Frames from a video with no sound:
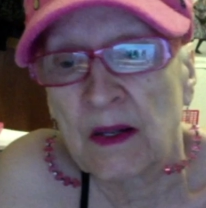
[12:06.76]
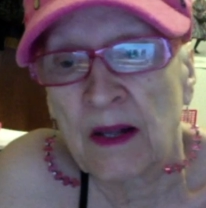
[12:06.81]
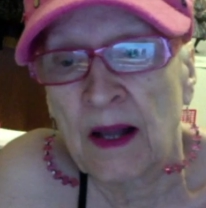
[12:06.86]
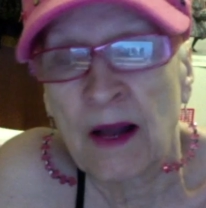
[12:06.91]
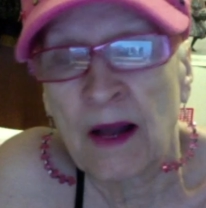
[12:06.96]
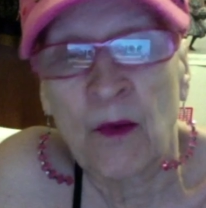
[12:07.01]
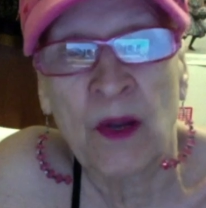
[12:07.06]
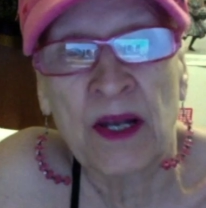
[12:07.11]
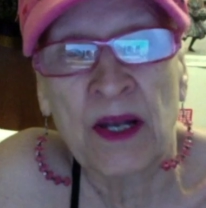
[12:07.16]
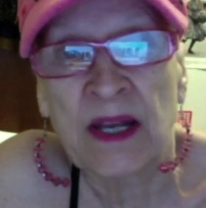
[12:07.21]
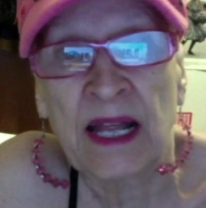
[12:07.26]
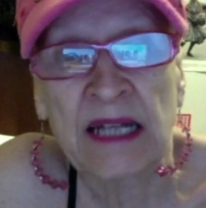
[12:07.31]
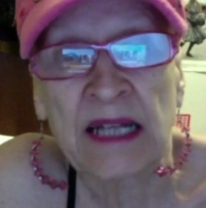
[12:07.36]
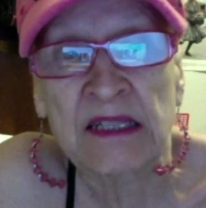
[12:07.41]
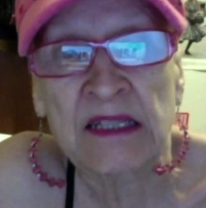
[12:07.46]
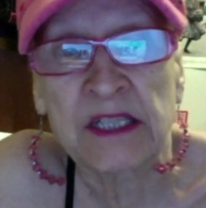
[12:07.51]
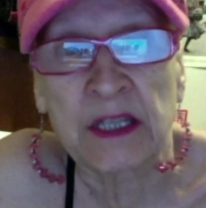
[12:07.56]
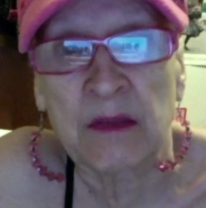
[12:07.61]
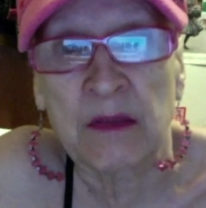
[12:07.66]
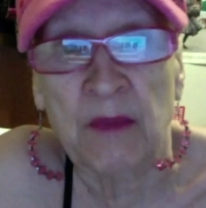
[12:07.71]
went
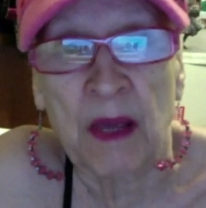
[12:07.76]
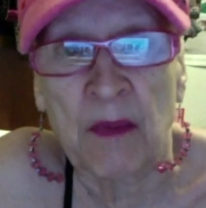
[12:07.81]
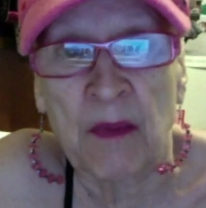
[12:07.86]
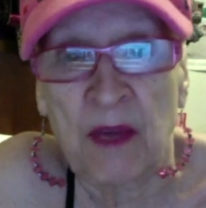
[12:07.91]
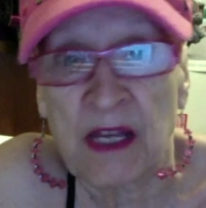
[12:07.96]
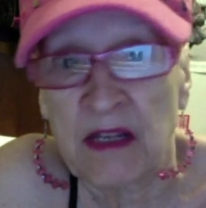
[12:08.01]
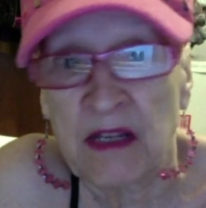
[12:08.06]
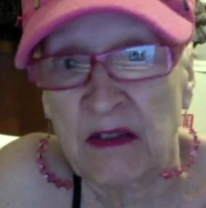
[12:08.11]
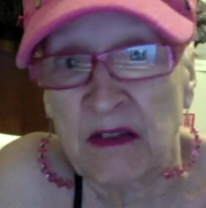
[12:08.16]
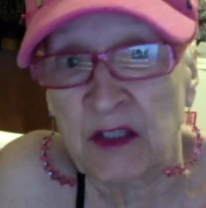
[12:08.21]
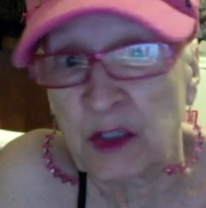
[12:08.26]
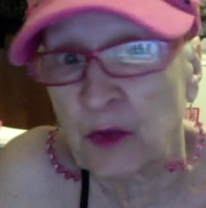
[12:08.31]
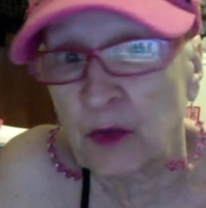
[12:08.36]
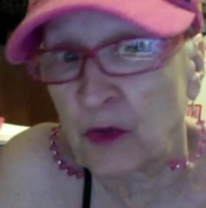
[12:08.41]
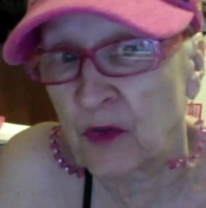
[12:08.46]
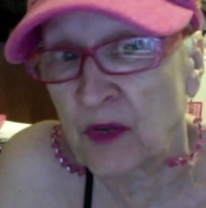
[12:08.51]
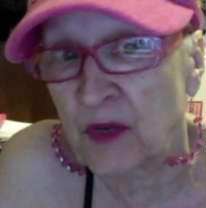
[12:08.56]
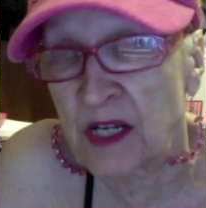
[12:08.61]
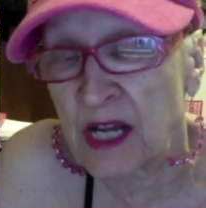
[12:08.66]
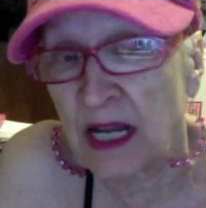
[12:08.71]
dancing maybe
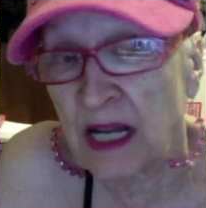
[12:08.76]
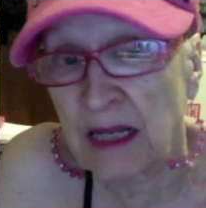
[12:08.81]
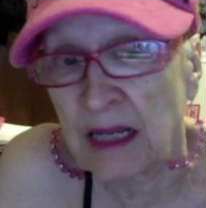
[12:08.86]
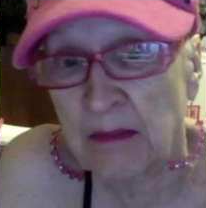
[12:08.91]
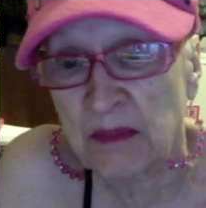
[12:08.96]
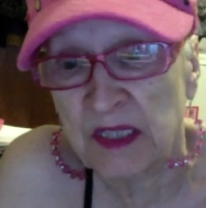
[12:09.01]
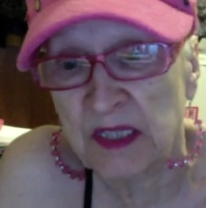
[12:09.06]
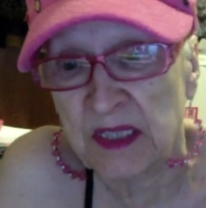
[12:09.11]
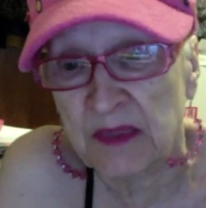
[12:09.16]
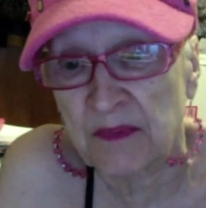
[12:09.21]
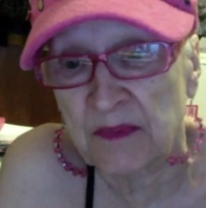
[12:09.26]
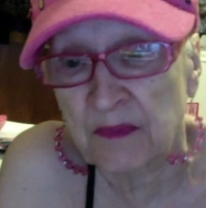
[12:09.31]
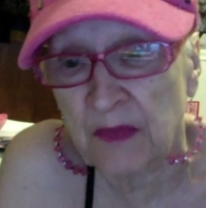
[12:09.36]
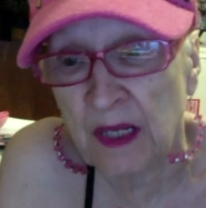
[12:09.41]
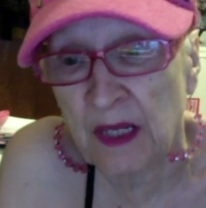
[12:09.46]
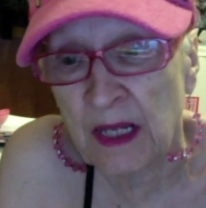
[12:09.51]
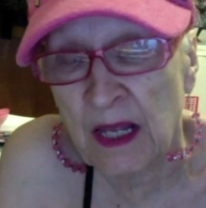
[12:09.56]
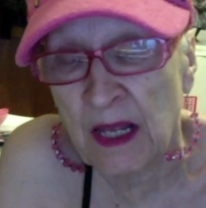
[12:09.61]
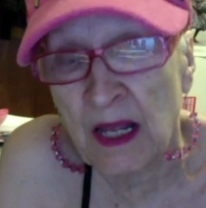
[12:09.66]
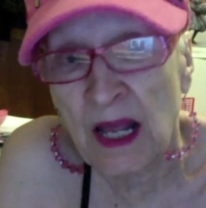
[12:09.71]
2-3 times.
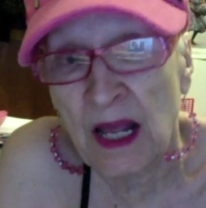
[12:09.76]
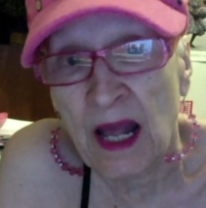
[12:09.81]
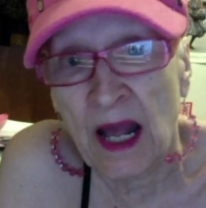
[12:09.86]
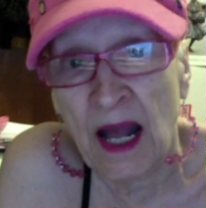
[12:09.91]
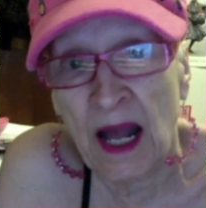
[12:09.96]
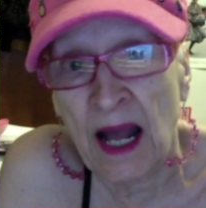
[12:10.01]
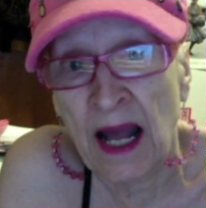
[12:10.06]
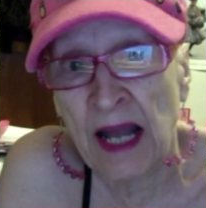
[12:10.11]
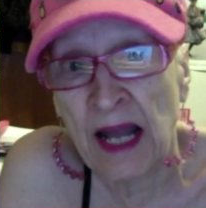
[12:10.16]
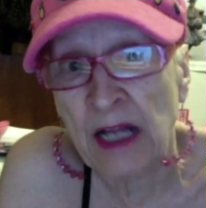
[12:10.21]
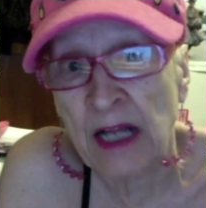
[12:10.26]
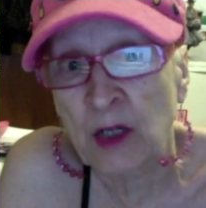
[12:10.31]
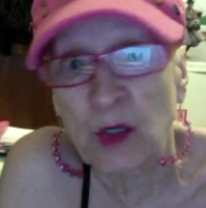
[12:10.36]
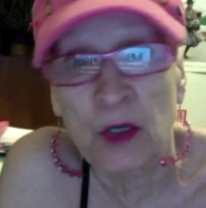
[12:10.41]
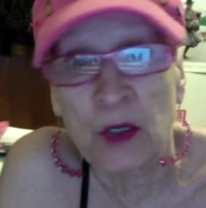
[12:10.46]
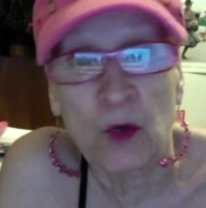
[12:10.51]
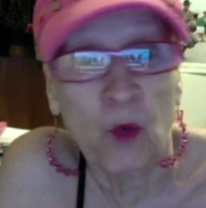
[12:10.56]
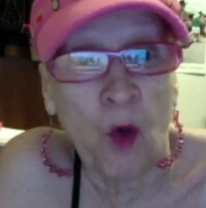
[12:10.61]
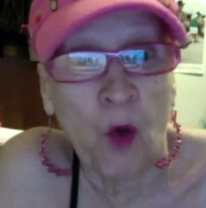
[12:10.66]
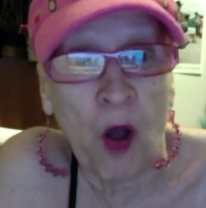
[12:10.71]
I
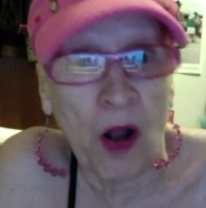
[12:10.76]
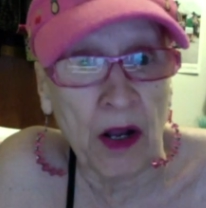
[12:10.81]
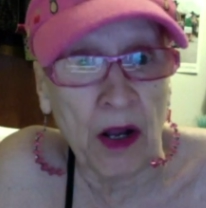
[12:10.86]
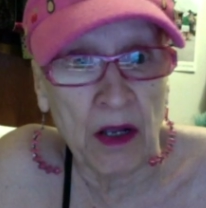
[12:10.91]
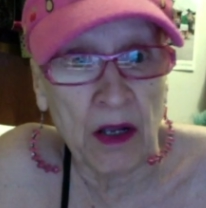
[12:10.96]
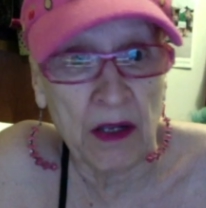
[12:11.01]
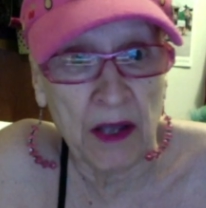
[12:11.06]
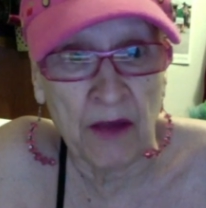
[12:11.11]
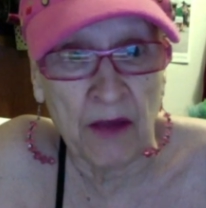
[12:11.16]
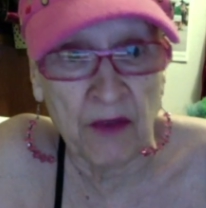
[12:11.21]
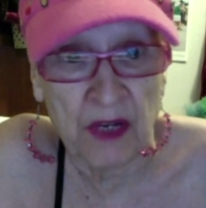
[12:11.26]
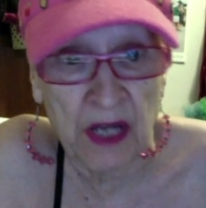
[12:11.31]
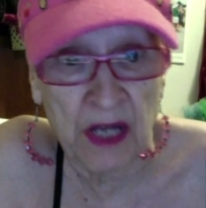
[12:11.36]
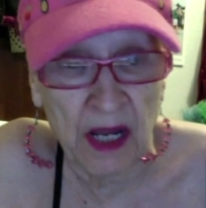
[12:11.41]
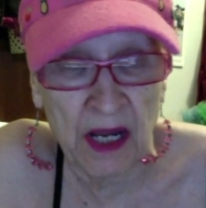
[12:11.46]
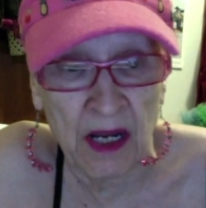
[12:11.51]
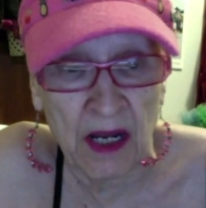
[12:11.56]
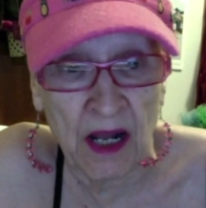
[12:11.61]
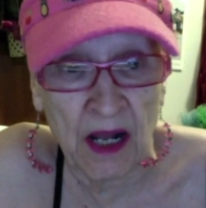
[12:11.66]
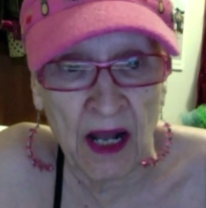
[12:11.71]
couldn't walk every
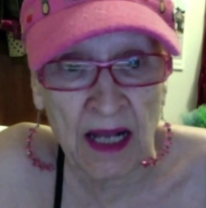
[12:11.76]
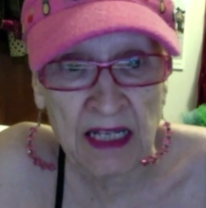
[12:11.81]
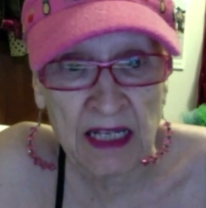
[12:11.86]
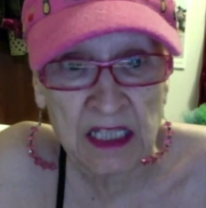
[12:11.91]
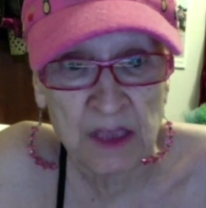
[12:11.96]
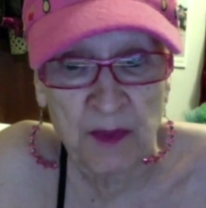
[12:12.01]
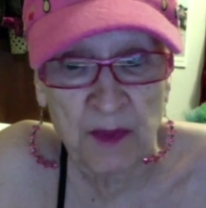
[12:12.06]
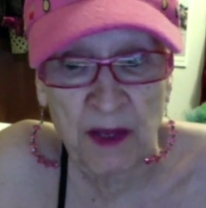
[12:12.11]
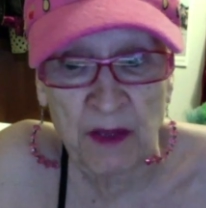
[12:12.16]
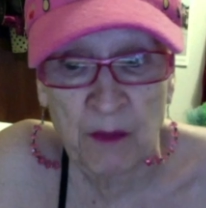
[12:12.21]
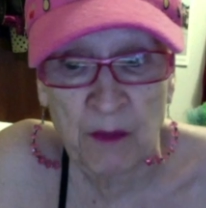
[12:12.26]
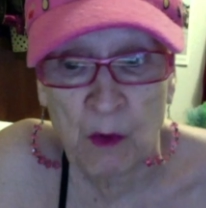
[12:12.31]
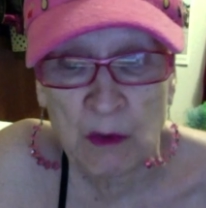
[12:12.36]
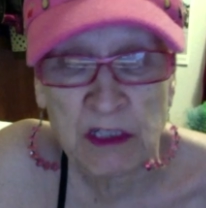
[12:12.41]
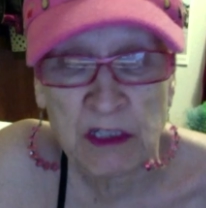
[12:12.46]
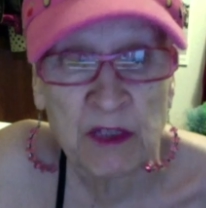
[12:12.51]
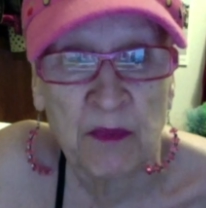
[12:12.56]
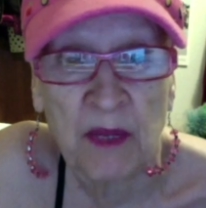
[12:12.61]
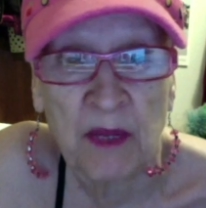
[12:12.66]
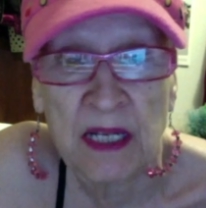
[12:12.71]
day. I spent
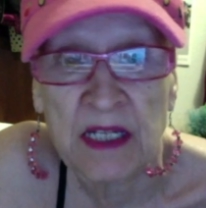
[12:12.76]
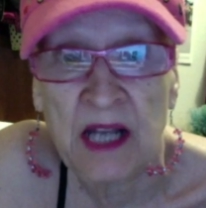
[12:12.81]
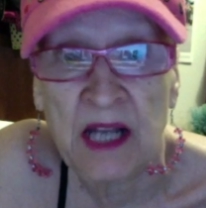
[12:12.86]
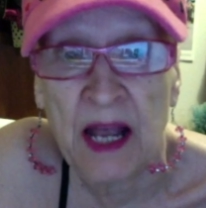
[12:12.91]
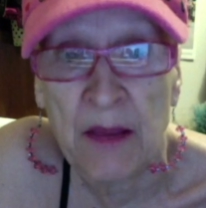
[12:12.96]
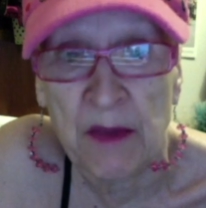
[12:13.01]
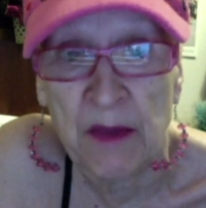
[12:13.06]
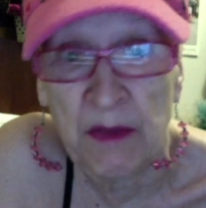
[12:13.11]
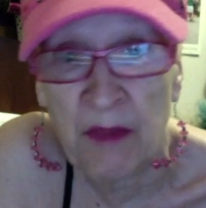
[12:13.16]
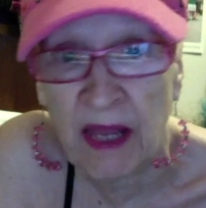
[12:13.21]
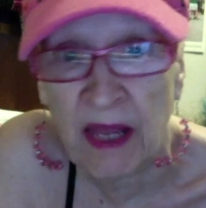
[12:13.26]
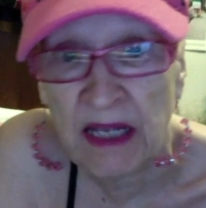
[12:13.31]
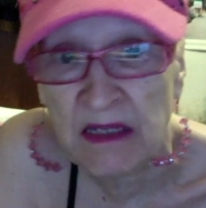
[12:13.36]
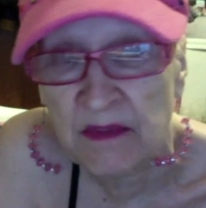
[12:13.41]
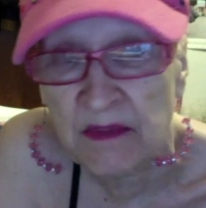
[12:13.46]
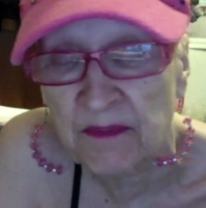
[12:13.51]
most of my time in bed.